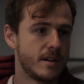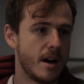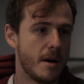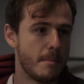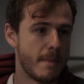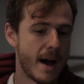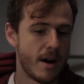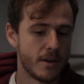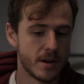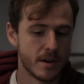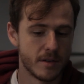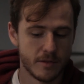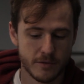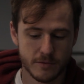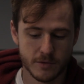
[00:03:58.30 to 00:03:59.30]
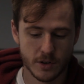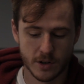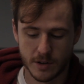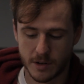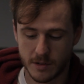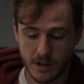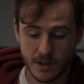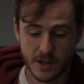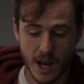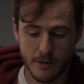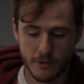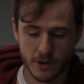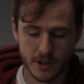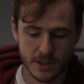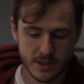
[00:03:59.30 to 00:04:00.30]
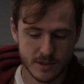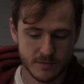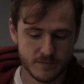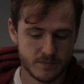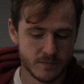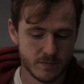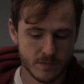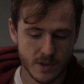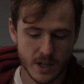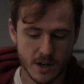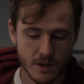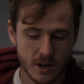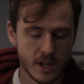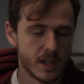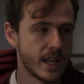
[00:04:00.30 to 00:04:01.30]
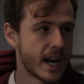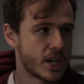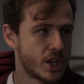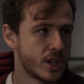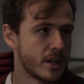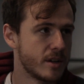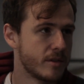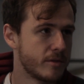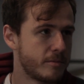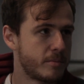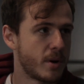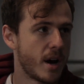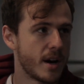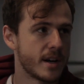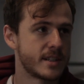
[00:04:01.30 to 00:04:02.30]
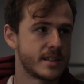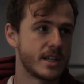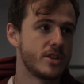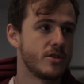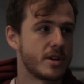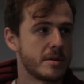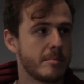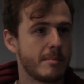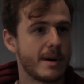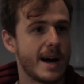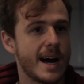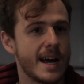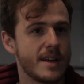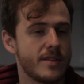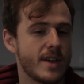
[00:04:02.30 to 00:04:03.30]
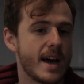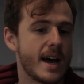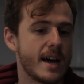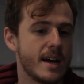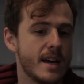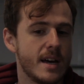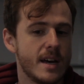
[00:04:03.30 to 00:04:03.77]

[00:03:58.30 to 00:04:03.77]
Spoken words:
amount of, or a diverse collection of products that you can buy that